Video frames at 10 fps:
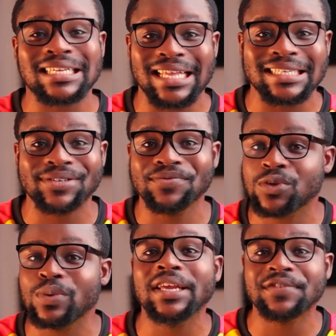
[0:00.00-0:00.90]
Star series,
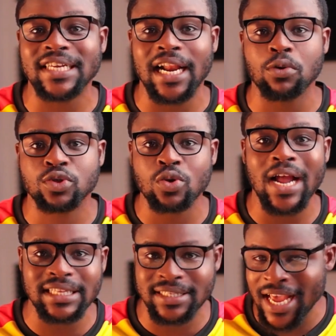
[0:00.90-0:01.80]
we give shout out. So
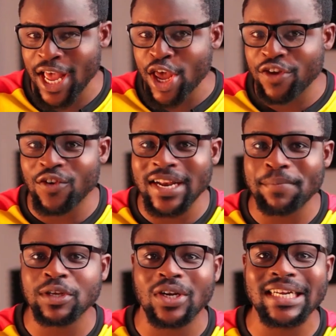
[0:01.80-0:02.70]
guys, if your name
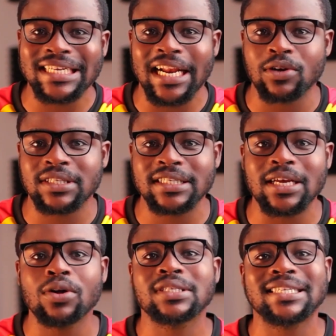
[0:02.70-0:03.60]
is on the shout out list, I
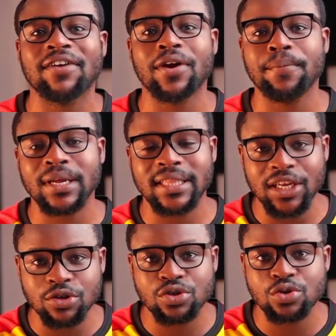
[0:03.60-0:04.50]
want to say a very big
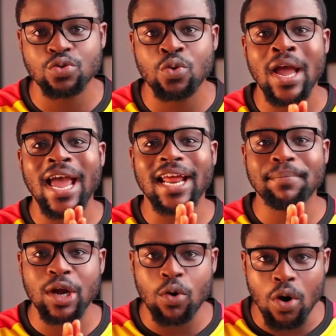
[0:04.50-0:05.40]
thank you to you and
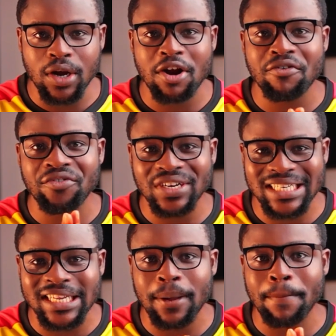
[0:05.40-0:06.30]
may God
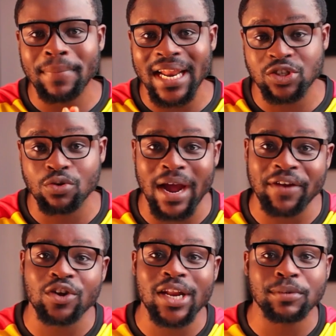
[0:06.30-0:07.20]
richly bless you. But
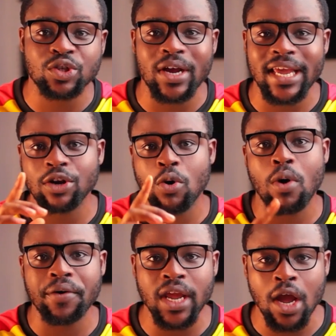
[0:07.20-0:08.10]
if your name is not here, don't
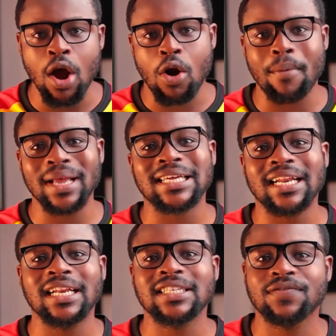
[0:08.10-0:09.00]
worry. Comment
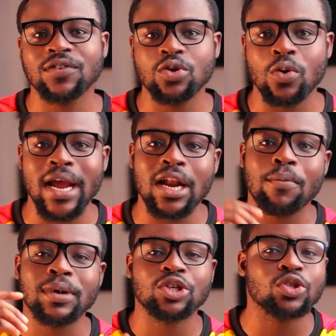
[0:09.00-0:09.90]
under this video and I'll
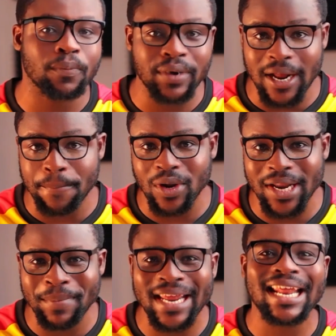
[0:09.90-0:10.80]
make sure to bring up your
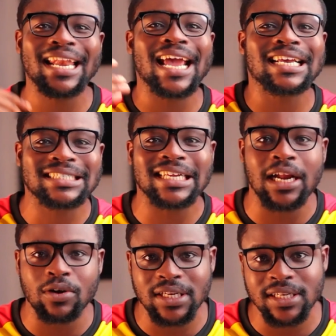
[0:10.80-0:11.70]
name in the next shout
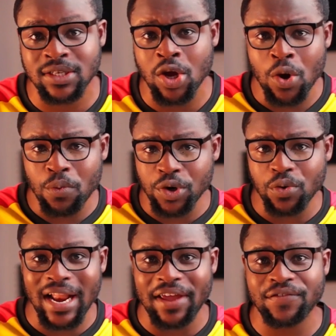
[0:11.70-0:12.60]
out list we do
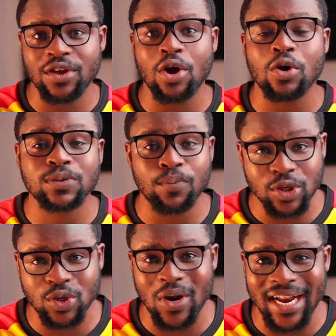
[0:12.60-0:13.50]
live here on
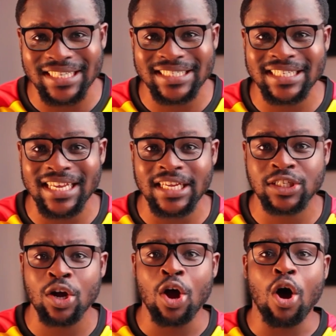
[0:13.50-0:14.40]
Sports Corner GH.
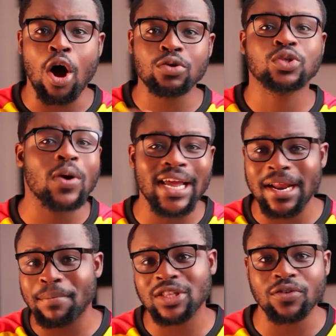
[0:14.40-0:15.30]
Also, in the
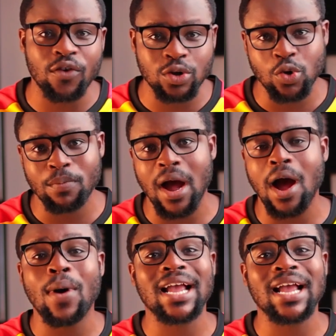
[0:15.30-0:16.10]
month of October, our